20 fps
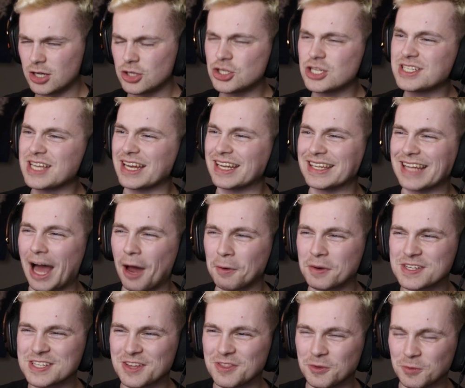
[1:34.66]
She said
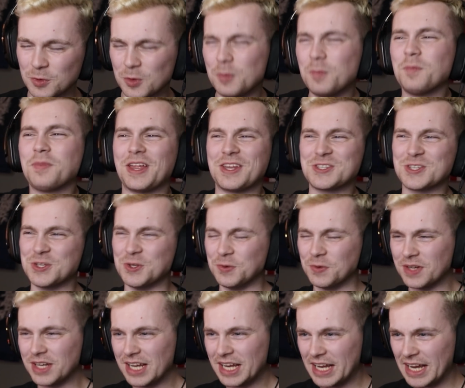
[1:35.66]
loudest in the room? That's
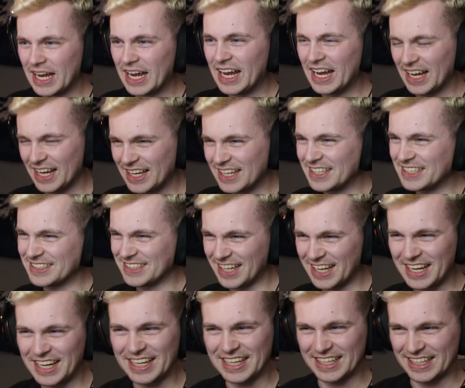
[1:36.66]
cute.
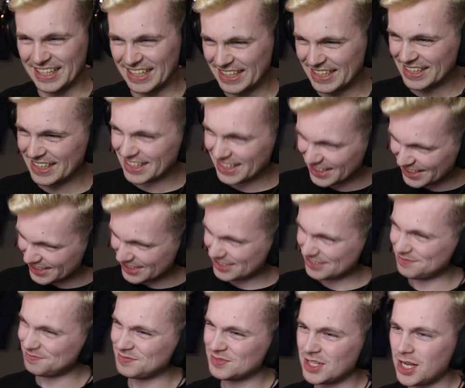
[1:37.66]
Yeah.
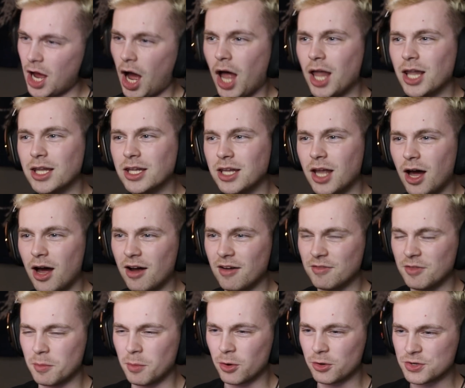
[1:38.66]
I
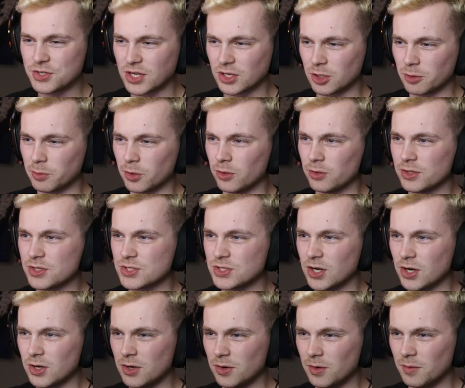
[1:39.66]
love the motorcycle, bro. Let's
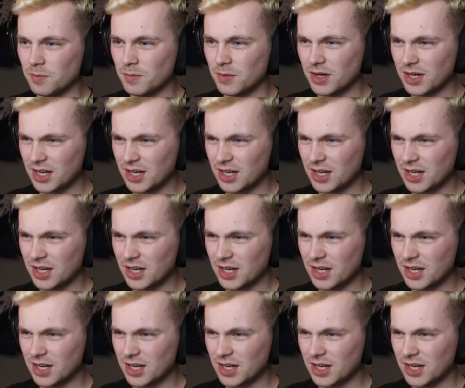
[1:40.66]
go.